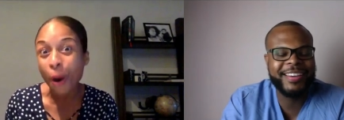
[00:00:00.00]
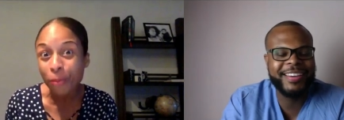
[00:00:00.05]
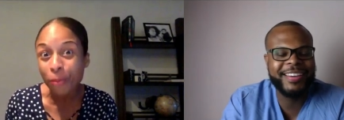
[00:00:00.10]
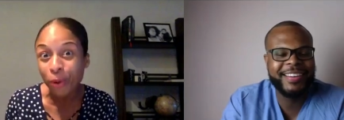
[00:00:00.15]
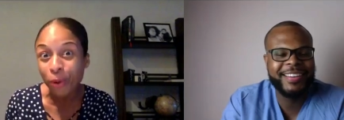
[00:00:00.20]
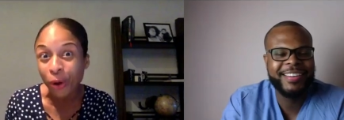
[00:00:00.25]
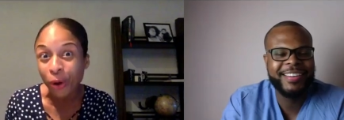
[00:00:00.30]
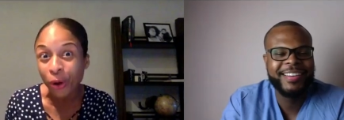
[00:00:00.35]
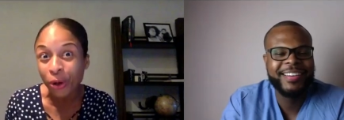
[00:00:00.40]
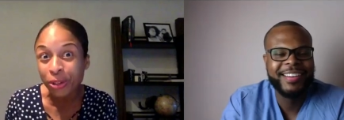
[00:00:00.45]
Speaker 1: are
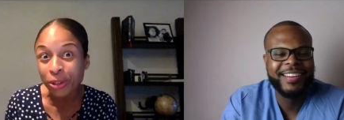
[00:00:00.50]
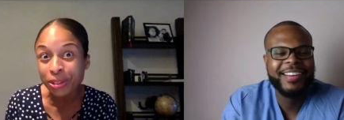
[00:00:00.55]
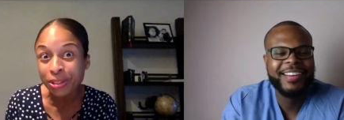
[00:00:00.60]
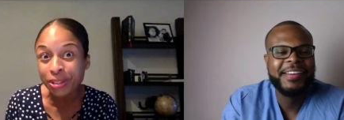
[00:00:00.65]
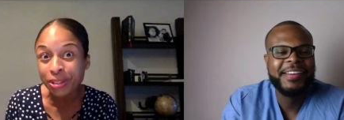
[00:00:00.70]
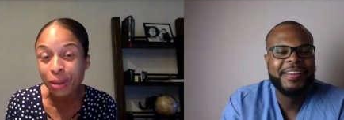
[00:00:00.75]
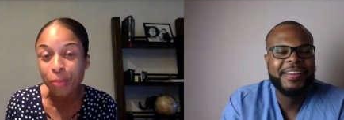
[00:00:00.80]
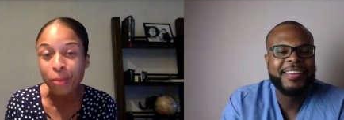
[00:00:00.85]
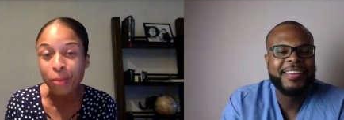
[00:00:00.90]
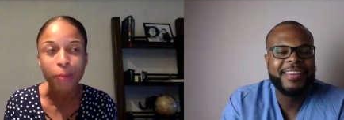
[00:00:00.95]
books
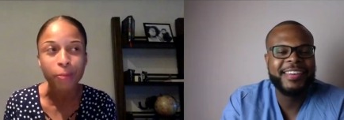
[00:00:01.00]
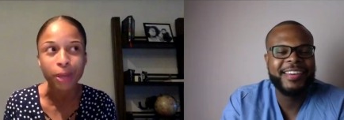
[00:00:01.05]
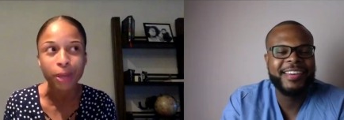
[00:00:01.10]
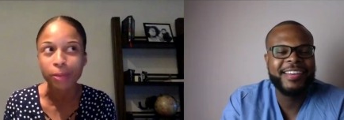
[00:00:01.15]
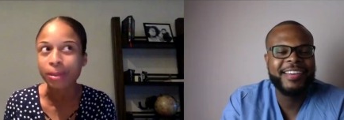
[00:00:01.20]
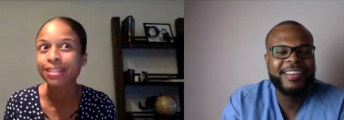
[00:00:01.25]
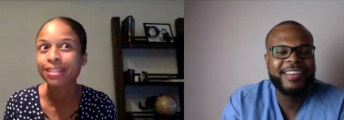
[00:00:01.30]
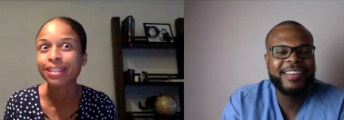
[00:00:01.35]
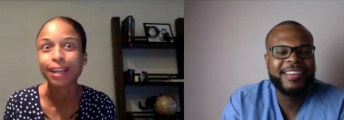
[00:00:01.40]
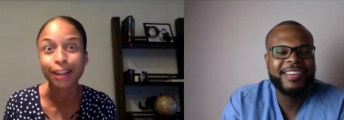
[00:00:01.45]
about
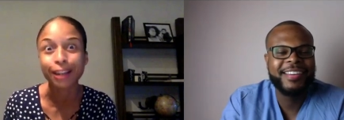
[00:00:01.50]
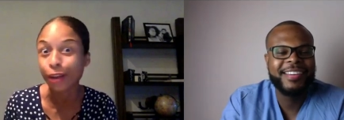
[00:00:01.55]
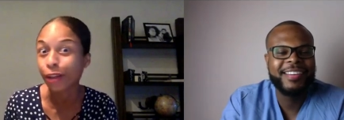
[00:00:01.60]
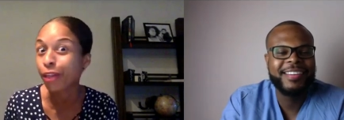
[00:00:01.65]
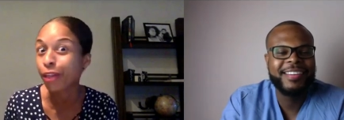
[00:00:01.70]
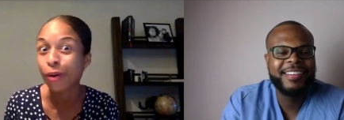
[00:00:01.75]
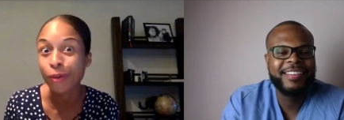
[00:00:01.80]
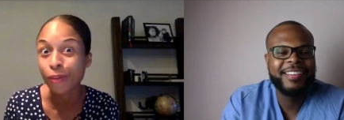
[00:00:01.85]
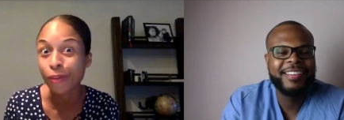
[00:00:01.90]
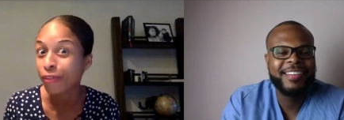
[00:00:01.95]
babies, they
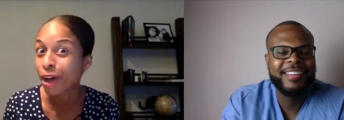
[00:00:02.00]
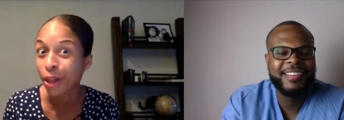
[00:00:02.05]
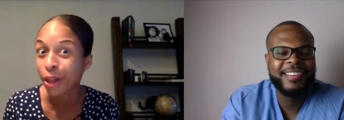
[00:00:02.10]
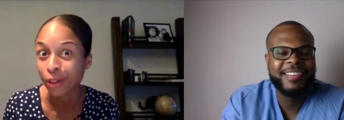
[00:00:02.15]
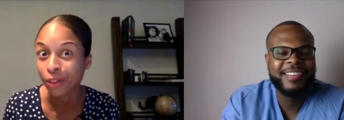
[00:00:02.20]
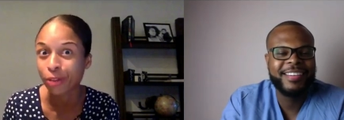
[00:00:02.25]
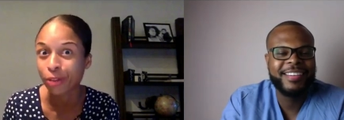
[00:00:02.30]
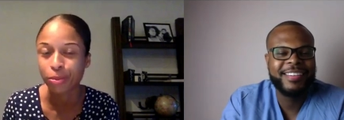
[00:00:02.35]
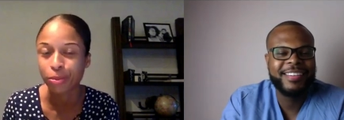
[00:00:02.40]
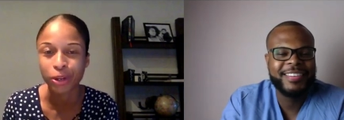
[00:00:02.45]
don't follow
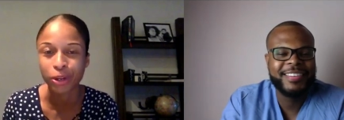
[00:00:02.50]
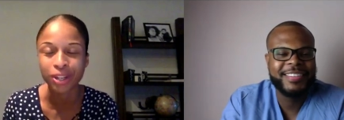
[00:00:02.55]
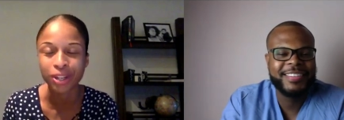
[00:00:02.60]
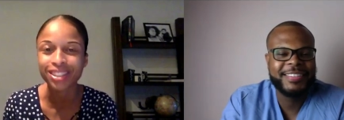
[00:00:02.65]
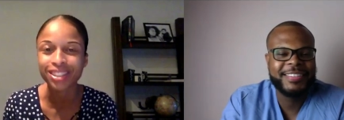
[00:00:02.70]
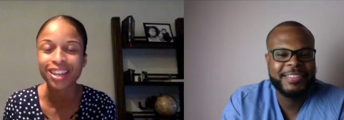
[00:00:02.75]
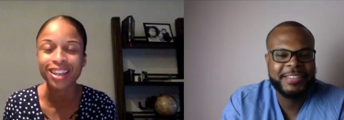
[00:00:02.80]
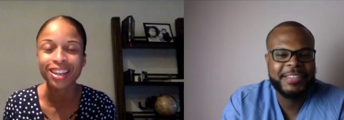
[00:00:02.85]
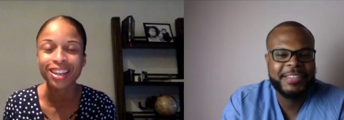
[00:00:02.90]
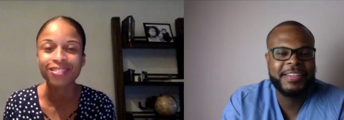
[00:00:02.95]
the books.
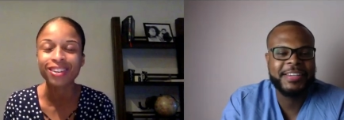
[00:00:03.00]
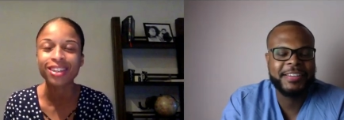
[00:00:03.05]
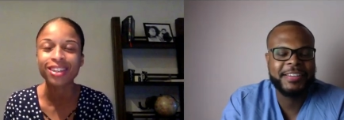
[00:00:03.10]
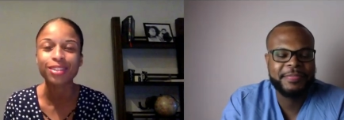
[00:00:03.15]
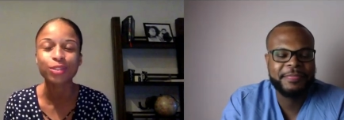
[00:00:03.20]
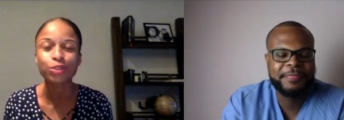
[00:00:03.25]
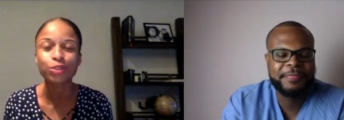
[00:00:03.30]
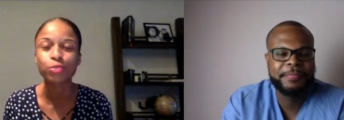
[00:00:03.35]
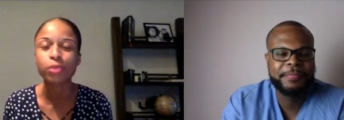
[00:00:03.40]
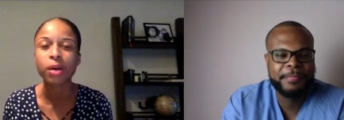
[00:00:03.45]
Like, even as a
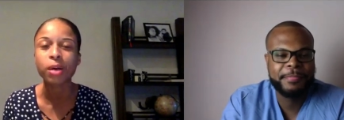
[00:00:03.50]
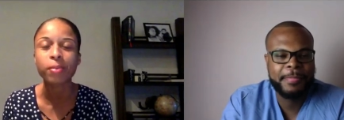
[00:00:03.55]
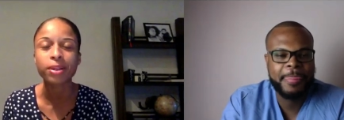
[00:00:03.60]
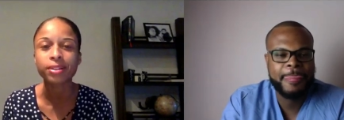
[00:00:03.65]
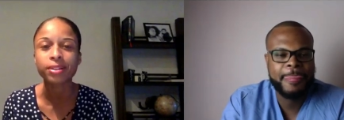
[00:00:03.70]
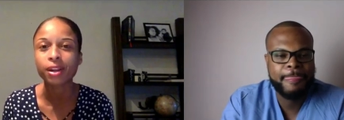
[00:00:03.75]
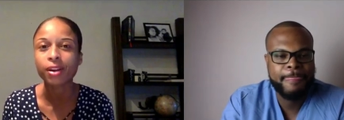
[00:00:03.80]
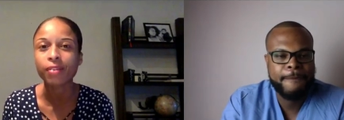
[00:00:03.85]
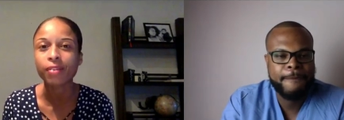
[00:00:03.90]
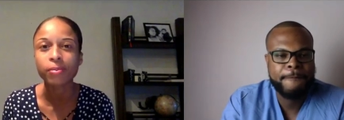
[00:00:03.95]
new mom
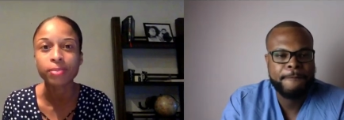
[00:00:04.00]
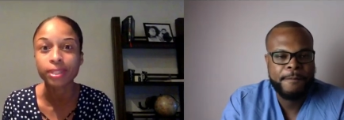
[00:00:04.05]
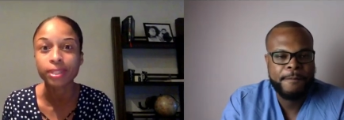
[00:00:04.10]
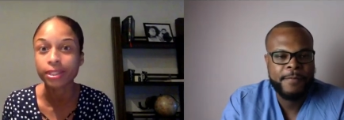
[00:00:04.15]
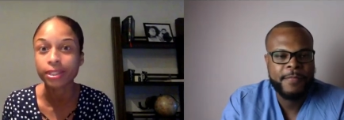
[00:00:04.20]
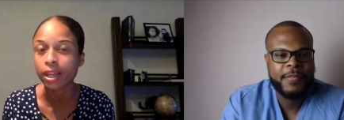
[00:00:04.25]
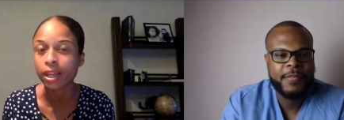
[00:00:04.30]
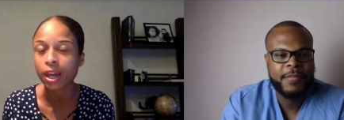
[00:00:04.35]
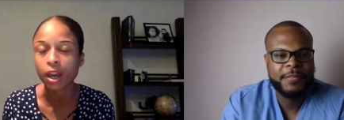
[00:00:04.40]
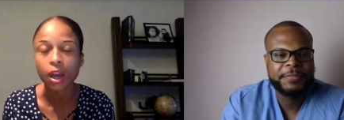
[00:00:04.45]
myself, I'm just
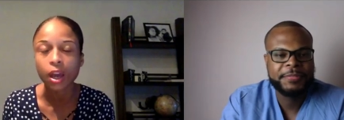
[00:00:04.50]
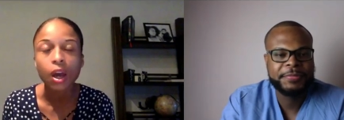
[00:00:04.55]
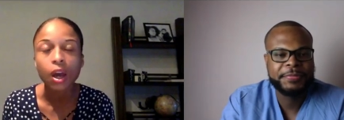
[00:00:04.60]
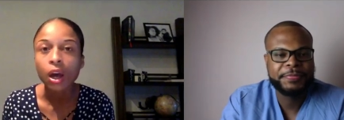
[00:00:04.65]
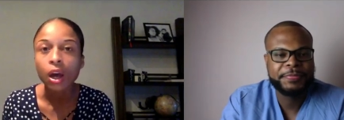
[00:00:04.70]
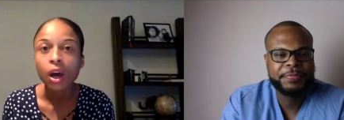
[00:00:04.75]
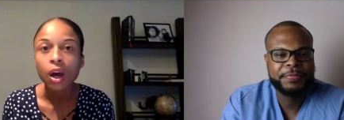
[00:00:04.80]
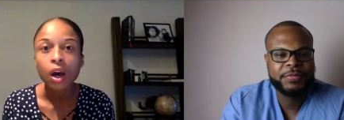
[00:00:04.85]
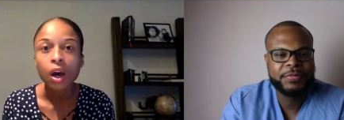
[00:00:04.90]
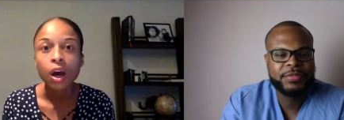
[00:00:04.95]
like,
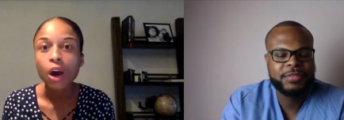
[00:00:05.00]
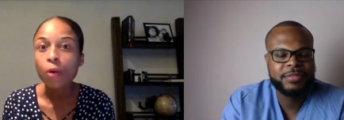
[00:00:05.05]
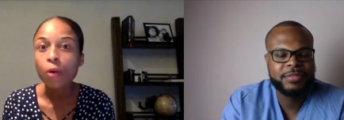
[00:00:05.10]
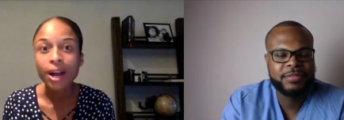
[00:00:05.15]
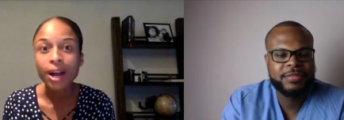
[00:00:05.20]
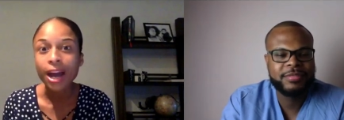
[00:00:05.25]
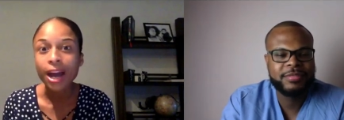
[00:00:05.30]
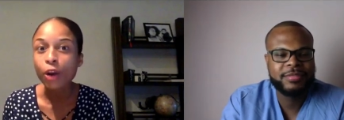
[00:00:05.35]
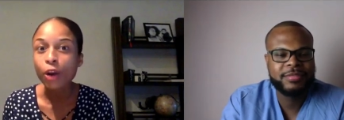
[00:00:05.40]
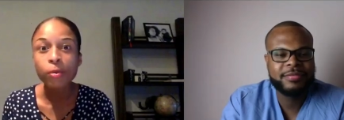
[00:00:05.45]
oh my
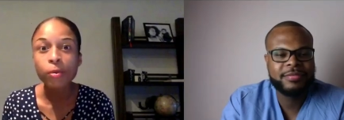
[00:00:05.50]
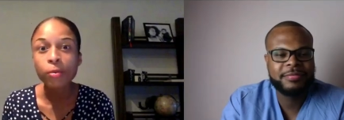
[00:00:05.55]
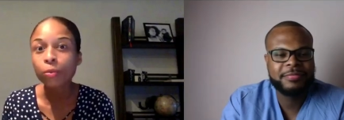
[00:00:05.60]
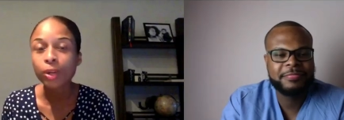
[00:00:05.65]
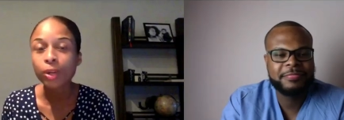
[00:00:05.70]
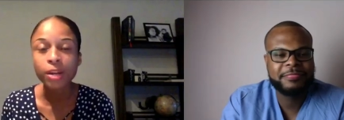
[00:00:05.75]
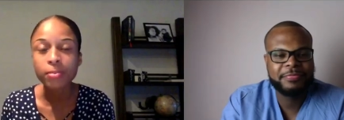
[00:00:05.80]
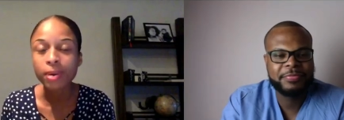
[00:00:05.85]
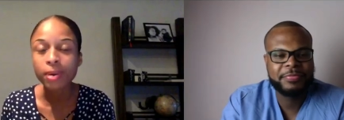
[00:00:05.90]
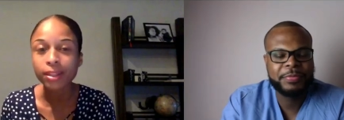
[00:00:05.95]
God, I remember
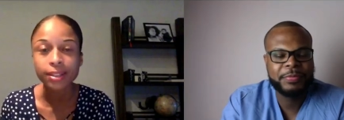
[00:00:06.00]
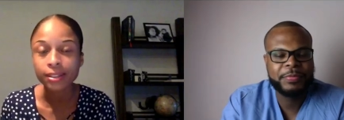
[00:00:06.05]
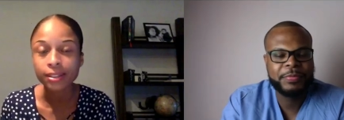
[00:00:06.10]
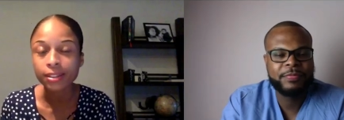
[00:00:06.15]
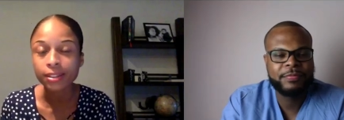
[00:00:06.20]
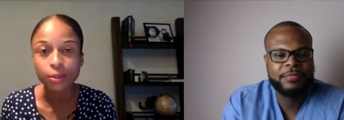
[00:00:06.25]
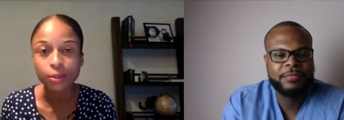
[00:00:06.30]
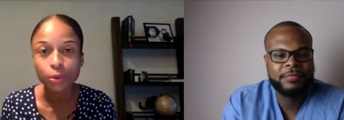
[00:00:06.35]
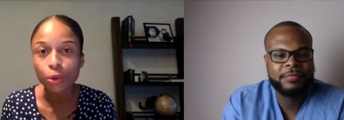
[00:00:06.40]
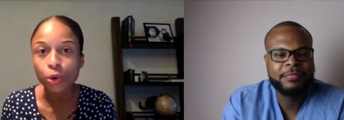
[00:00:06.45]
reading about this in
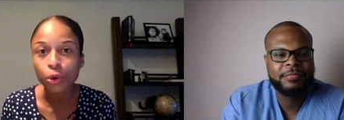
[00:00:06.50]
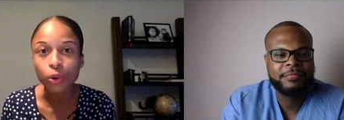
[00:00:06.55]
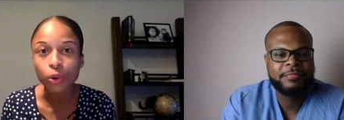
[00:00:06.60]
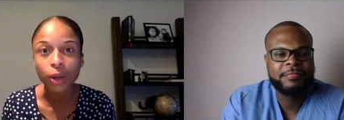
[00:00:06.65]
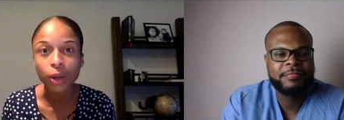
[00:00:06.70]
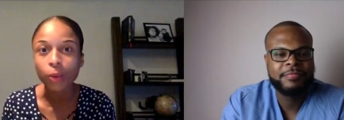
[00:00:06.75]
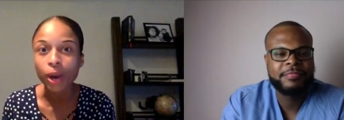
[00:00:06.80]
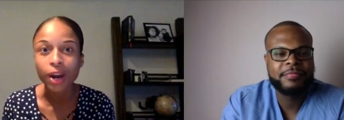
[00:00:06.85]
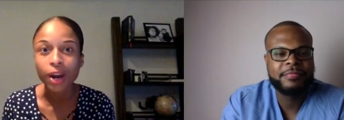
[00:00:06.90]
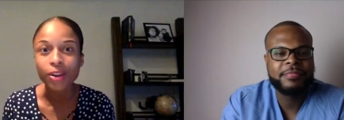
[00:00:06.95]
school. Like,
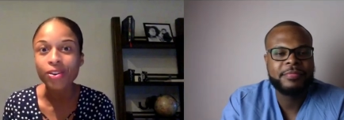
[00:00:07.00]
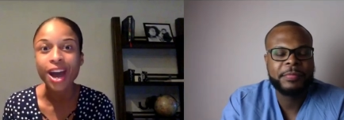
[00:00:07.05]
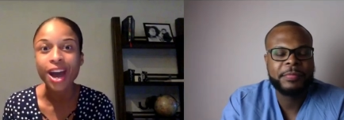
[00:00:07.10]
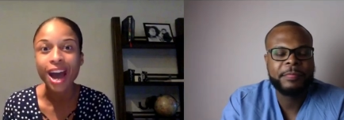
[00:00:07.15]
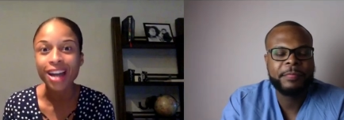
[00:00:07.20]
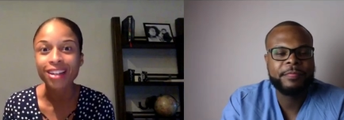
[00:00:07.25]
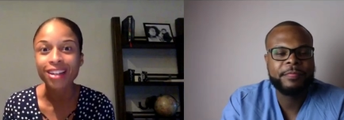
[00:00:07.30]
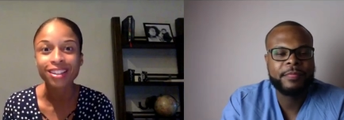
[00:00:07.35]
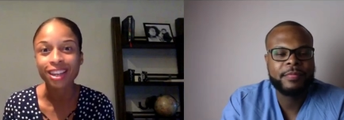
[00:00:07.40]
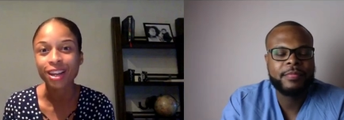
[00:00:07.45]
why are you not
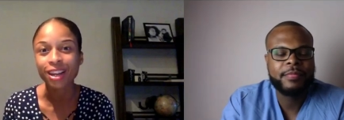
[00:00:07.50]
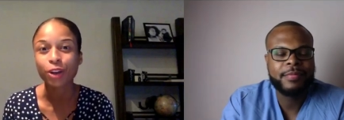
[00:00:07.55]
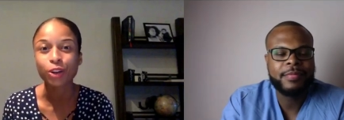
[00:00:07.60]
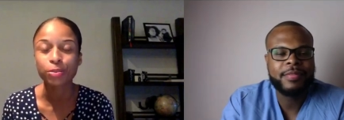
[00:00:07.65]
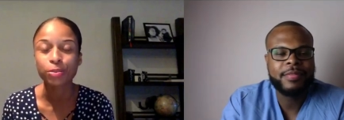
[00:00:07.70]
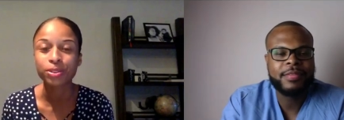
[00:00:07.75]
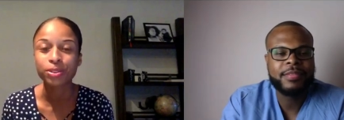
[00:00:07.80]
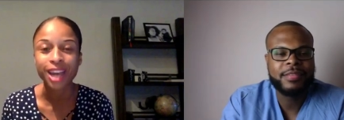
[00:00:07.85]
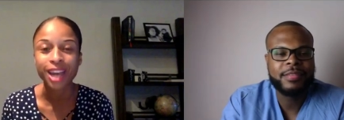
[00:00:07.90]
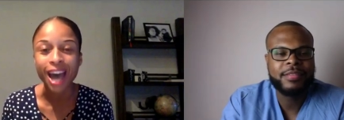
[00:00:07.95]
acting like how you're
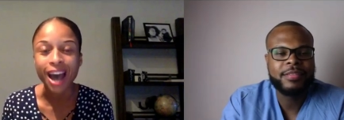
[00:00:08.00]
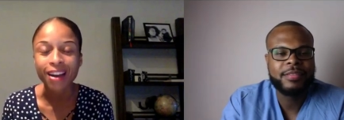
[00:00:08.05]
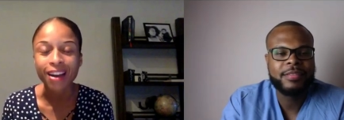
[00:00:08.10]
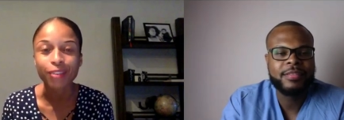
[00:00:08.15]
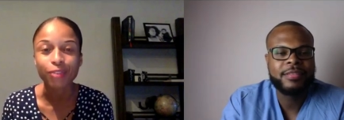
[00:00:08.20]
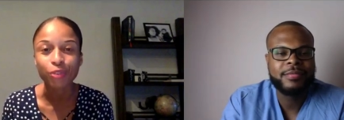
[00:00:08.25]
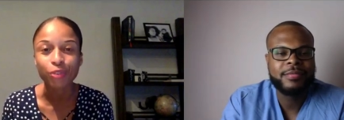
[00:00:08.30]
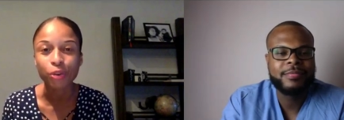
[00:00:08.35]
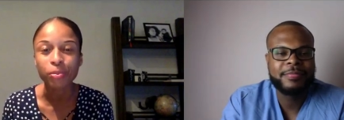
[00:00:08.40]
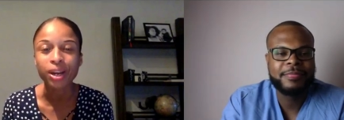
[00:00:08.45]
supposed to act at
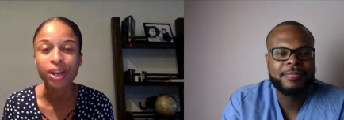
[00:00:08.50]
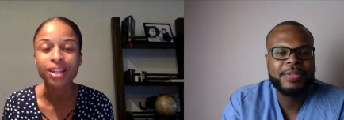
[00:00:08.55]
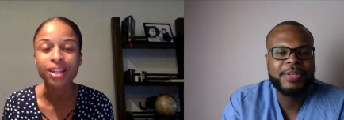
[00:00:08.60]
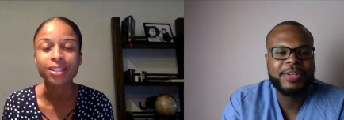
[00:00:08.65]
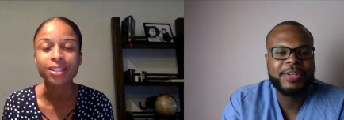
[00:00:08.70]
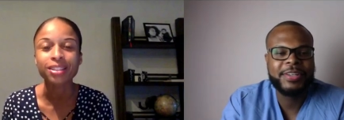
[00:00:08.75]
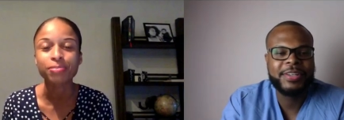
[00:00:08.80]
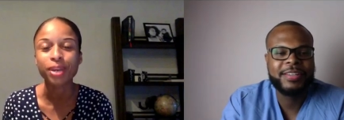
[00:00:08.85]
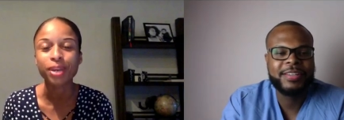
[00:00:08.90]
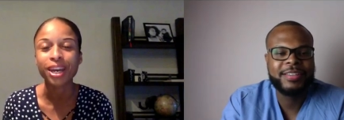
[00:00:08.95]
four months?
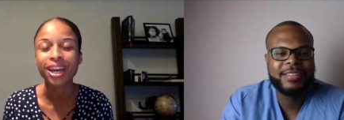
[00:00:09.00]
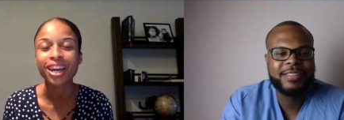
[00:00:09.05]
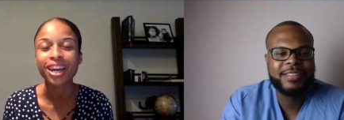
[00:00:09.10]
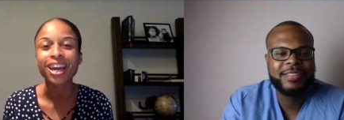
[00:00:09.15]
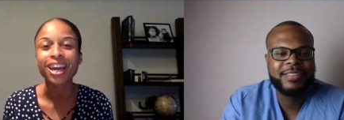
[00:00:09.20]
But